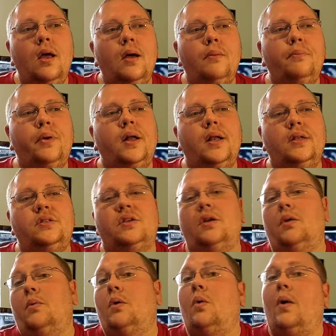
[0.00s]
but it's going to
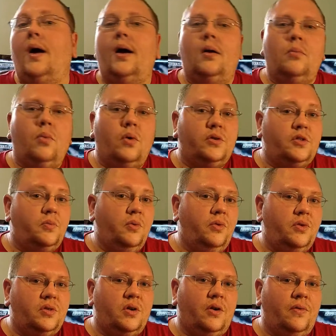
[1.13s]
require more smooth
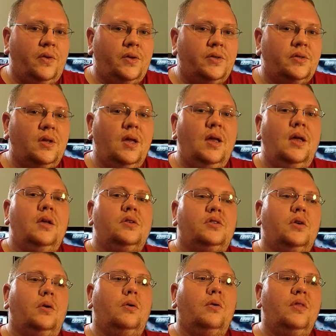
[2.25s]
surface.
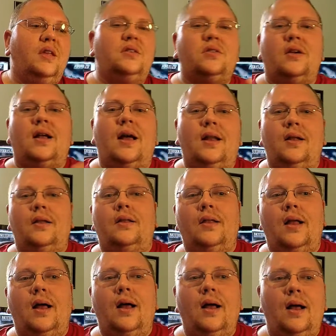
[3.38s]
So these are kind of
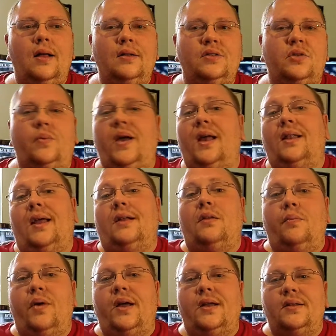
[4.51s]
just the way I'd like to
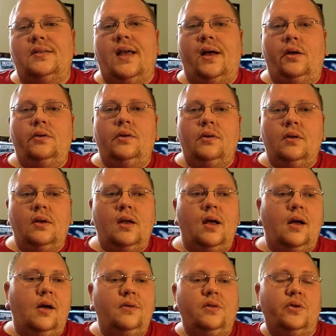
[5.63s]
break it down.
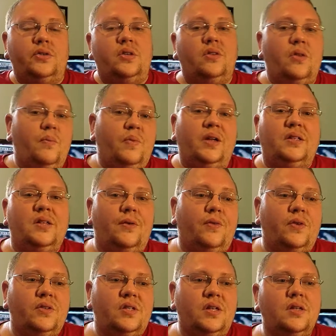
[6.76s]
Those are the big
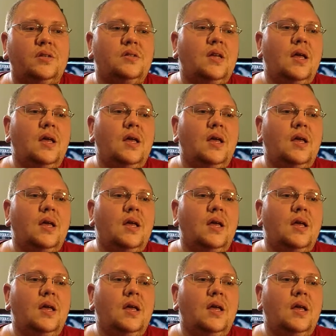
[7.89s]
differences.